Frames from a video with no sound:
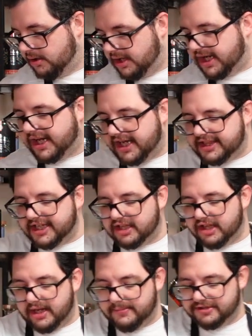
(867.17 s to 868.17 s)
And I think
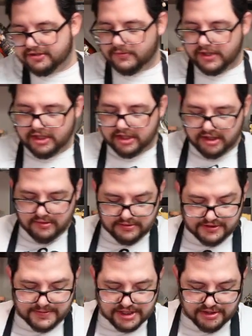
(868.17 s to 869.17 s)
lime is the way to go,
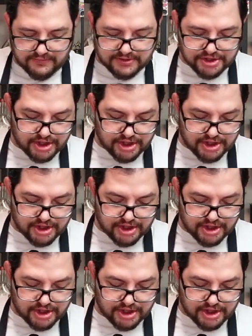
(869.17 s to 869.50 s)
especially with